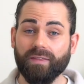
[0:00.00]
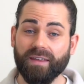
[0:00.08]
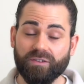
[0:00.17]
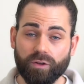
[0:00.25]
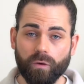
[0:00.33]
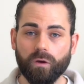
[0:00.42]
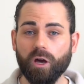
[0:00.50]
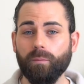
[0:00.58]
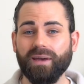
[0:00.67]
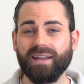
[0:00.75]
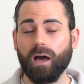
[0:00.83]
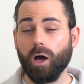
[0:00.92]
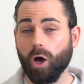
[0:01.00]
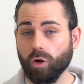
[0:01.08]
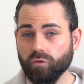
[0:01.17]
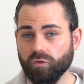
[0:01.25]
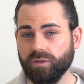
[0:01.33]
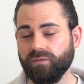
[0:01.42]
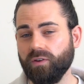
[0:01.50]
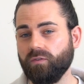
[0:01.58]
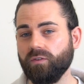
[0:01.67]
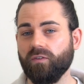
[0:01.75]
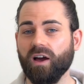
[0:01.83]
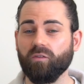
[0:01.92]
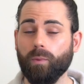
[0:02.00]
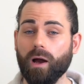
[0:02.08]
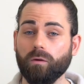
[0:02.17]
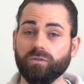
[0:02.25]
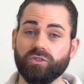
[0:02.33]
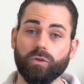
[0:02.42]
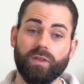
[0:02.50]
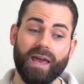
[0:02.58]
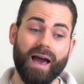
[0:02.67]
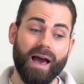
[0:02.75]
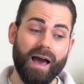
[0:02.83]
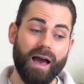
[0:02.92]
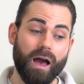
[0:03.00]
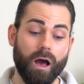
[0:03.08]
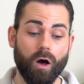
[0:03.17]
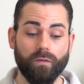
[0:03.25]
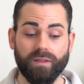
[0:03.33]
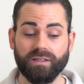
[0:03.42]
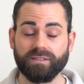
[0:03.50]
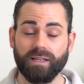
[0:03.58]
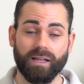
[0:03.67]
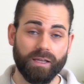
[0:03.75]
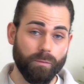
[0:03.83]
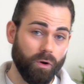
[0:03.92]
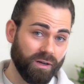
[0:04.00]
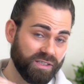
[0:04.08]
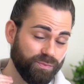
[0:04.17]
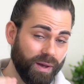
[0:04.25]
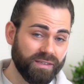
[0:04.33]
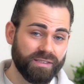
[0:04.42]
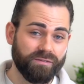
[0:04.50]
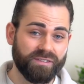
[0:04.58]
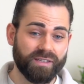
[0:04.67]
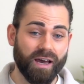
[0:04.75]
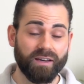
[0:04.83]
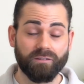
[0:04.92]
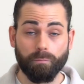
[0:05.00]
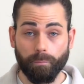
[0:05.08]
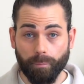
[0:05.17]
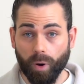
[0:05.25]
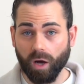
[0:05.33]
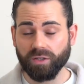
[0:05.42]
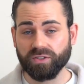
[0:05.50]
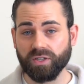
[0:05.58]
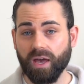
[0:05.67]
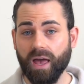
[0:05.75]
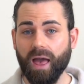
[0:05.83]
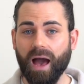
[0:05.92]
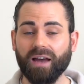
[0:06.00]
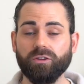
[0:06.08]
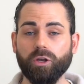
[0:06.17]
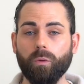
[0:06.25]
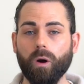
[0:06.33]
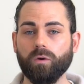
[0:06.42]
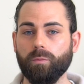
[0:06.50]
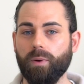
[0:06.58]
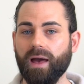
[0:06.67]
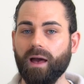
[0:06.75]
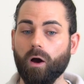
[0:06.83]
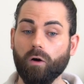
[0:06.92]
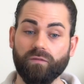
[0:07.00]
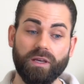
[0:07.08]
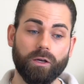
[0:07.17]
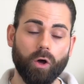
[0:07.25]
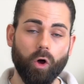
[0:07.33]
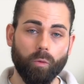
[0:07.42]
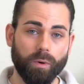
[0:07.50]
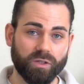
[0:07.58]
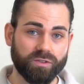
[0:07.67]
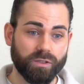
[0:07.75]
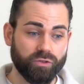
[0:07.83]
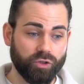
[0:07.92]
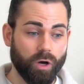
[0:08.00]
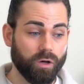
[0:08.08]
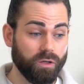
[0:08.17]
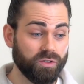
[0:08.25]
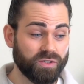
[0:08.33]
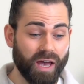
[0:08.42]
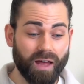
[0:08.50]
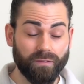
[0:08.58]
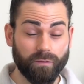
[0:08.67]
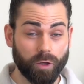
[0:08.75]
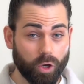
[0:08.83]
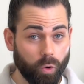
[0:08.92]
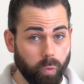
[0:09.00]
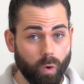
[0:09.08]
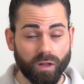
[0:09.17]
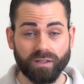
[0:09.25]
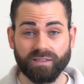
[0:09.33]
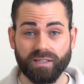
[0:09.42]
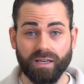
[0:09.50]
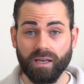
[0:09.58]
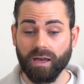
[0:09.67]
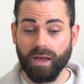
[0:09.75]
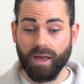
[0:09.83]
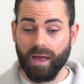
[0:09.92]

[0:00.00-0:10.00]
They do come in at £155, so they are on the slightly more expensive side, but I do own a pair of the Cole Buxton joggers, and the quality,